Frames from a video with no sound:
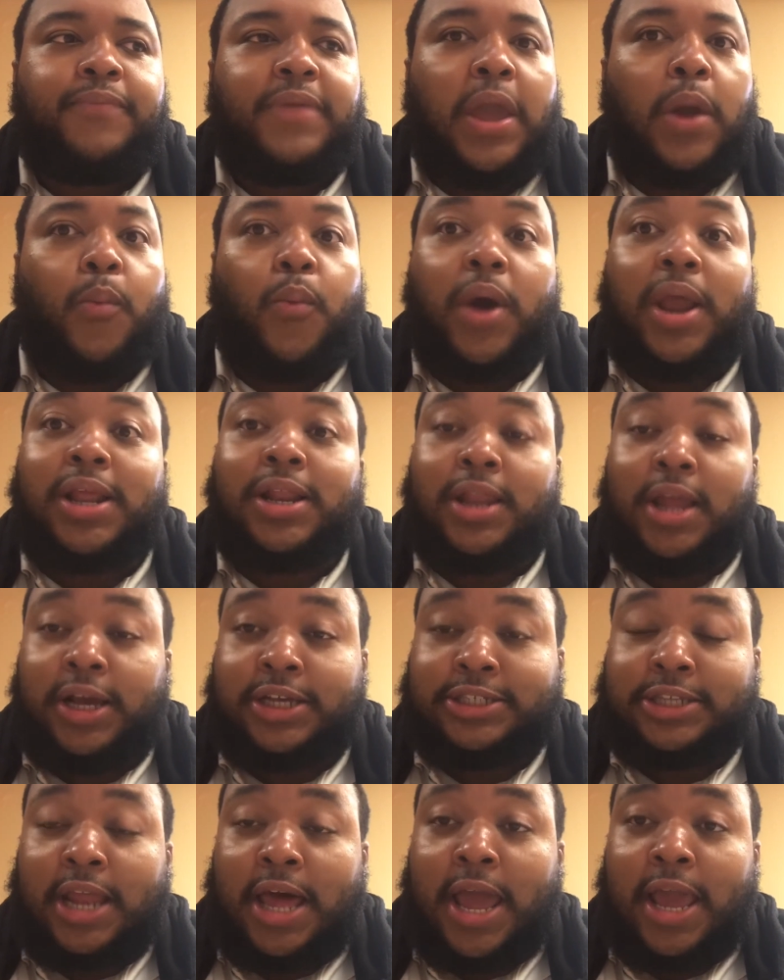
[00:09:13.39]
and what it
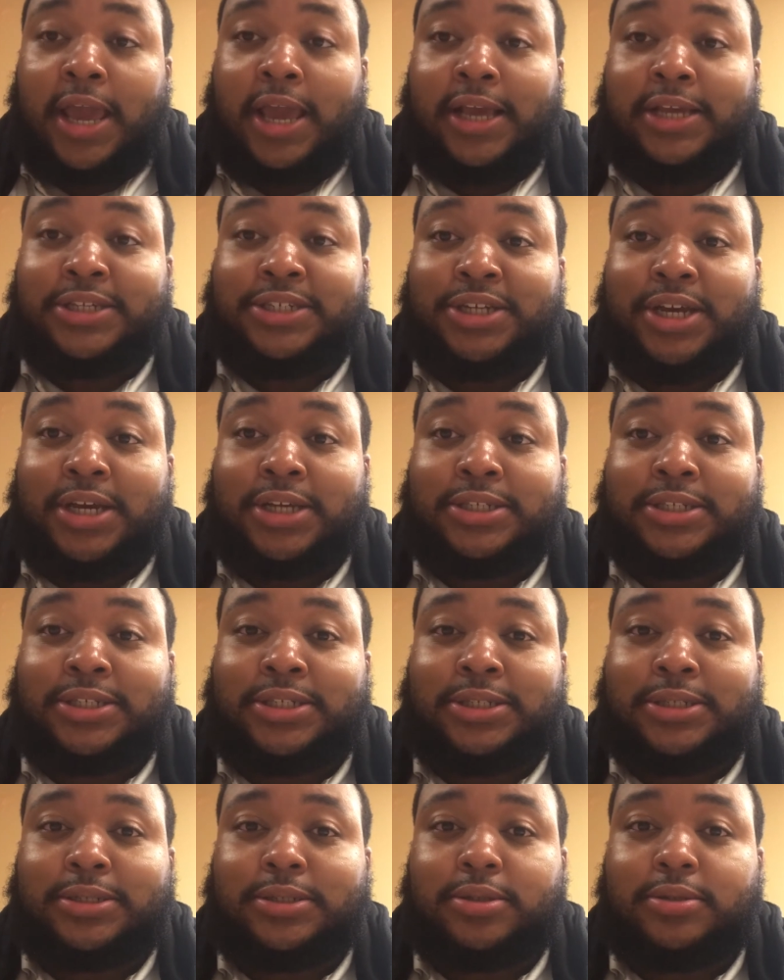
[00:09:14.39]
looks like is
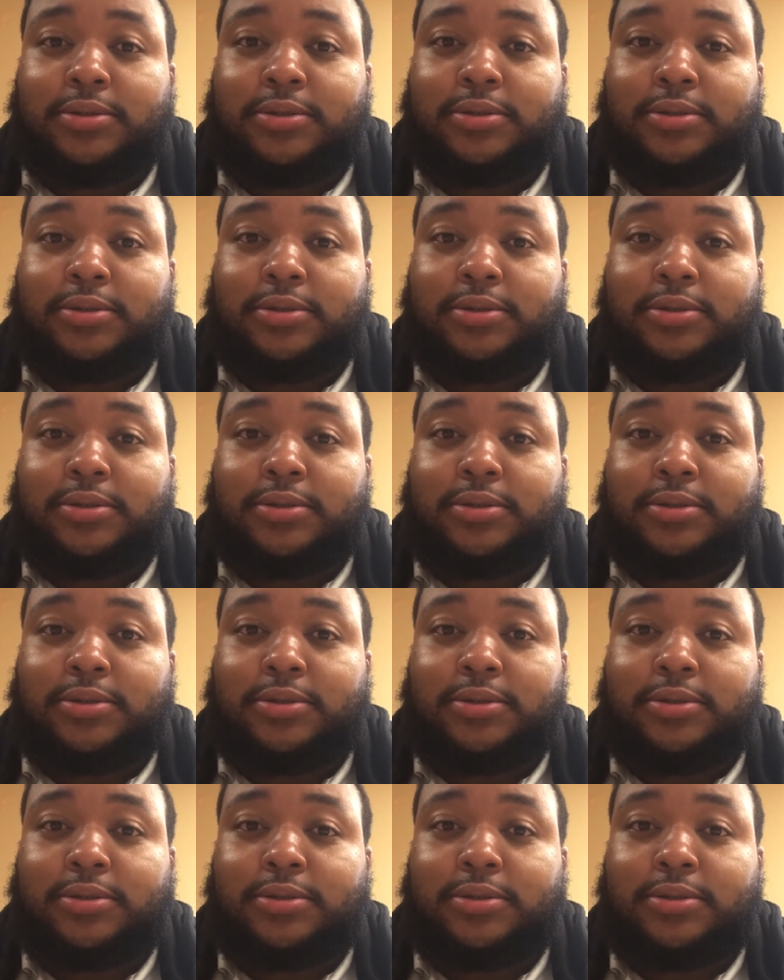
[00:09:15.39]
just